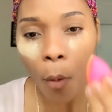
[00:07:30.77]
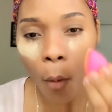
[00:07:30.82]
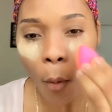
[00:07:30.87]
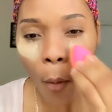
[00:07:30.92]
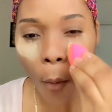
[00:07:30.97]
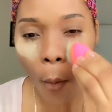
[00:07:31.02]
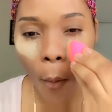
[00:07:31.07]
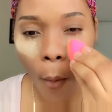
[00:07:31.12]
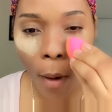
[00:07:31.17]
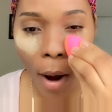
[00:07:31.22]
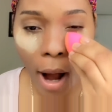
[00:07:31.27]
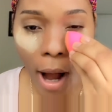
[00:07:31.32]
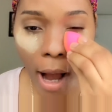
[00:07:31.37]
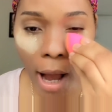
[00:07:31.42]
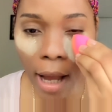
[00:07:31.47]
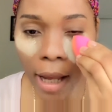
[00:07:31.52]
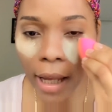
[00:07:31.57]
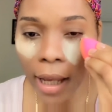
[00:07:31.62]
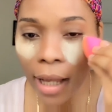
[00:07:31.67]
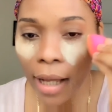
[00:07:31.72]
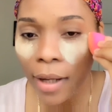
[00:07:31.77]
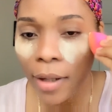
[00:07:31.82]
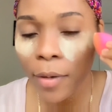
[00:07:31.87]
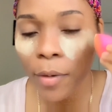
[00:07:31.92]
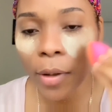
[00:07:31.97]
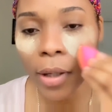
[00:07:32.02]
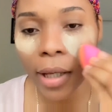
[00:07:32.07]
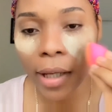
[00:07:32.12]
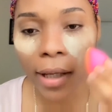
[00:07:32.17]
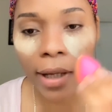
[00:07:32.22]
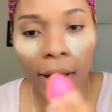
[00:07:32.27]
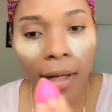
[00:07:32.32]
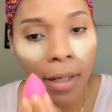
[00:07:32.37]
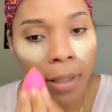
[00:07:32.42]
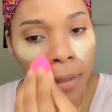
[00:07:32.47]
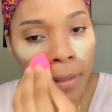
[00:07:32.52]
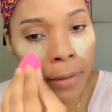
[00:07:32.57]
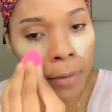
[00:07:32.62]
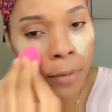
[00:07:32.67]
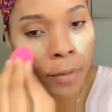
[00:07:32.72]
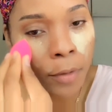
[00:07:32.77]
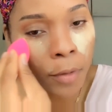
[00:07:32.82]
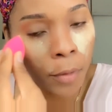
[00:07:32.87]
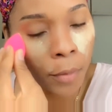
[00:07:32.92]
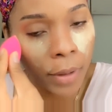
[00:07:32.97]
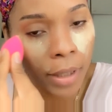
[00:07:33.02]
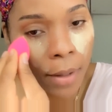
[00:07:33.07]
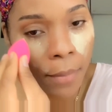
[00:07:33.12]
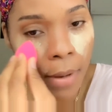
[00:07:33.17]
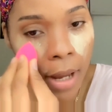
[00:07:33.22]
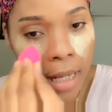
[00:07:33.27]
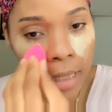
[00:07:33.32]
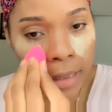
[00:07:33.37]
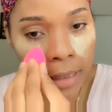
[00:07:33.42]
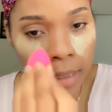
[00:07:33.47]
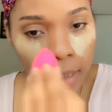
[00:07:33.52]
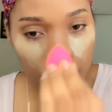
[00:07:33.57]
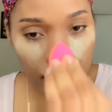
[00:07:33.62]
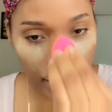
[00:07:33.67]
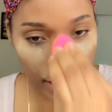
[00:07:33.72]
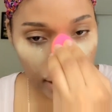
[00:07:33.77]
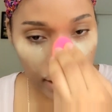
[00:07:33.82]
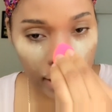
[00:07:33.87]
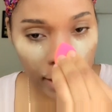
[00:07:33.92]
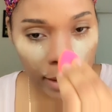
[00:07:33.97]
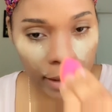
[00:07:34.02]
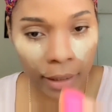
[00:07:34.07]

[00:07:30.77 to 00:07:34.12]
Why? Okay, guys, you know what I'm asking?